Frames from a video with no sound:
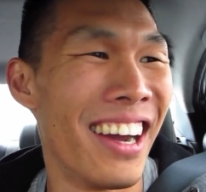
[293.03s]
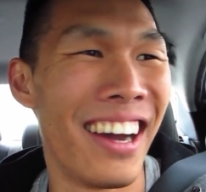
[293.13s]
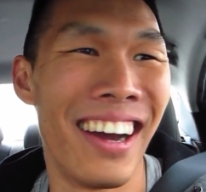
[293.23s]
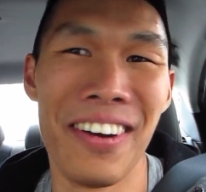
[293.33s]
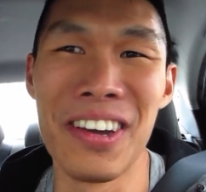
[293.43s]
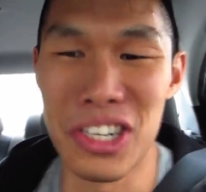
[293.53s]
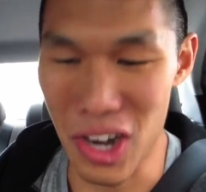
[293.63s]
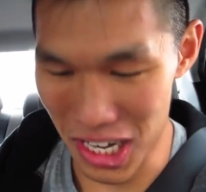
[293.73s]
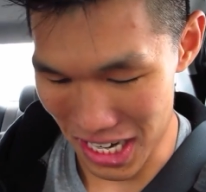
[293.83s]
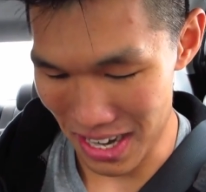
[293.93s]
Uh, we
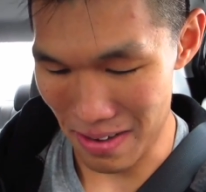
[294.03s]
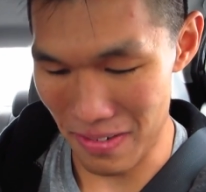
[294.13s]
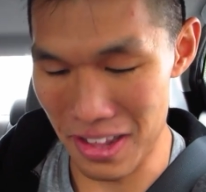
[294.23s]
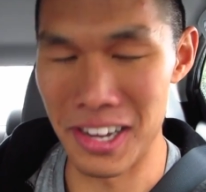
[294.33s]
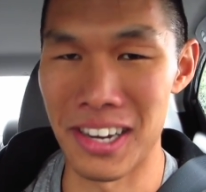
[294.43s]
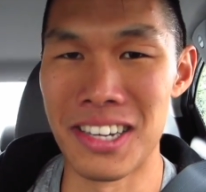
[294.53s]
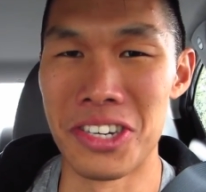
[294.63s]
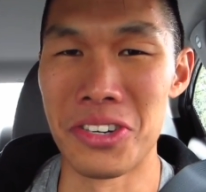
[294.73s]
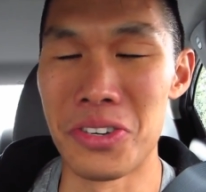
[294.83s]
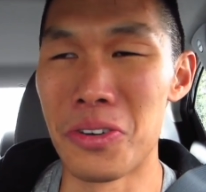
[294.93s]
tried to hit everything
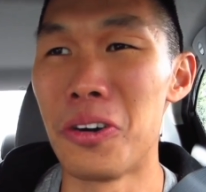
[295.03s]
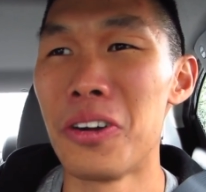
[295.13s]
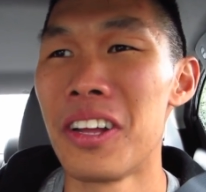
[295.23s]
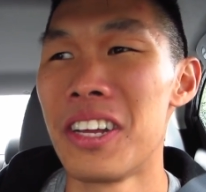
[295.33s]
as usual.